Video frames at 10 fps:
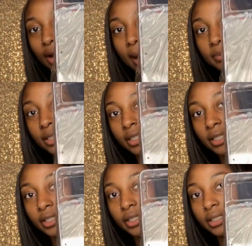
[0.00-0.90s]
wrapped in
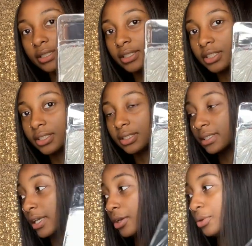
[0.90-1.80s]
here. It's just a
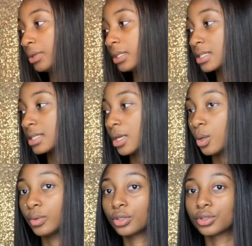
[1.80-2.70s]
scale. You need a
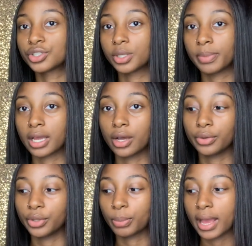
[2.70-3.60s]
scale when you're shipping
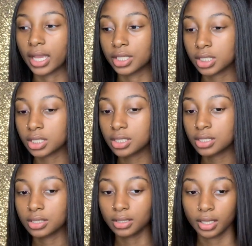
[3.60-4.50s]
out your
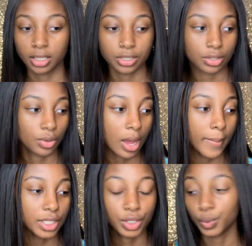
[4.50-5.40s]
packages. They need to know how
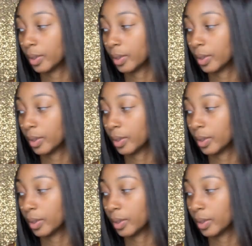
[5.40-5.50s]
much it